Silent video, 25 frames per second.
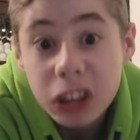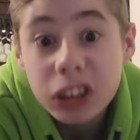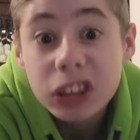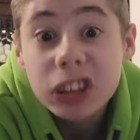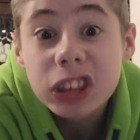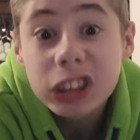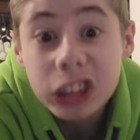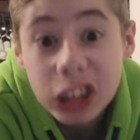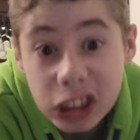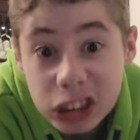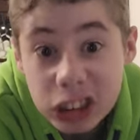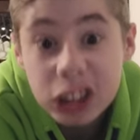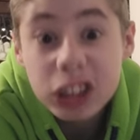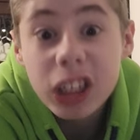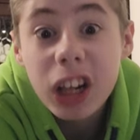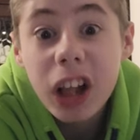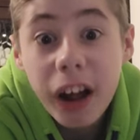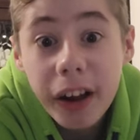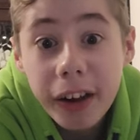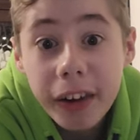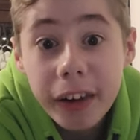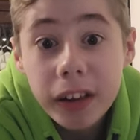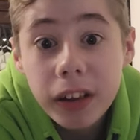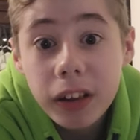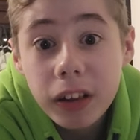just
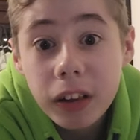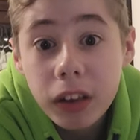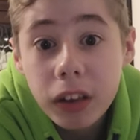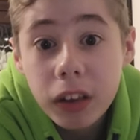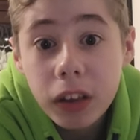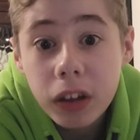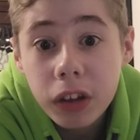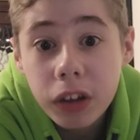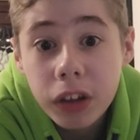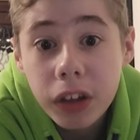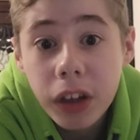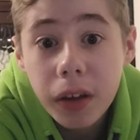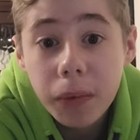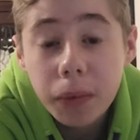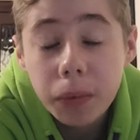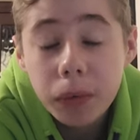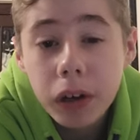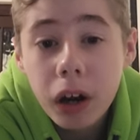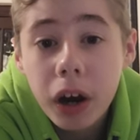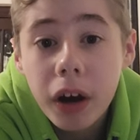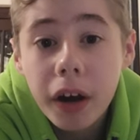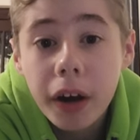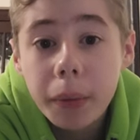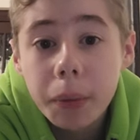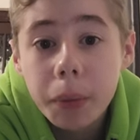like the same
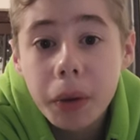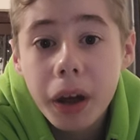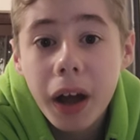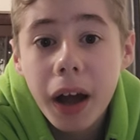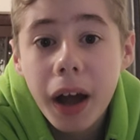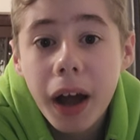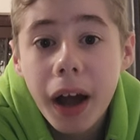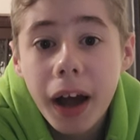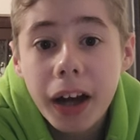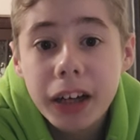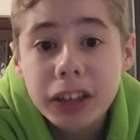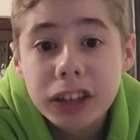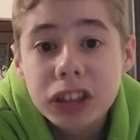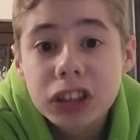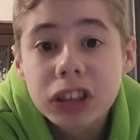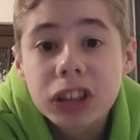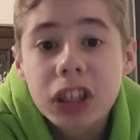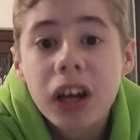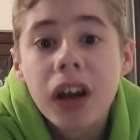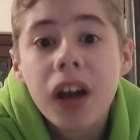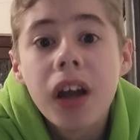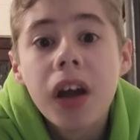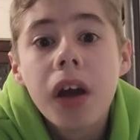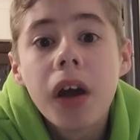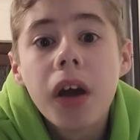time as
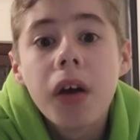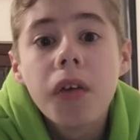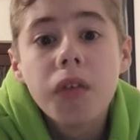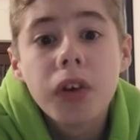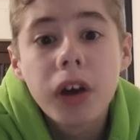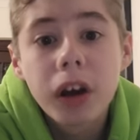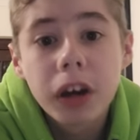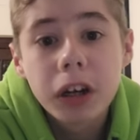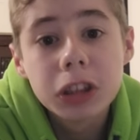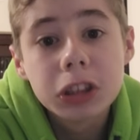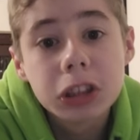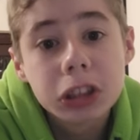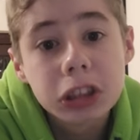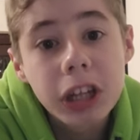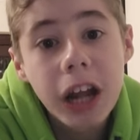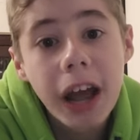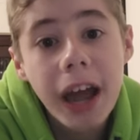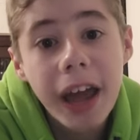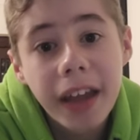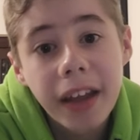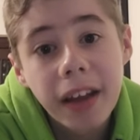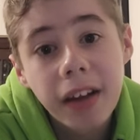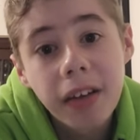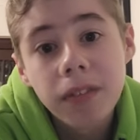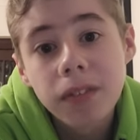
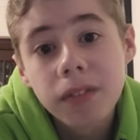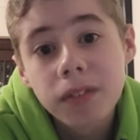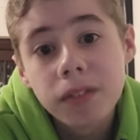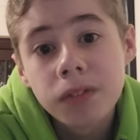Thursday,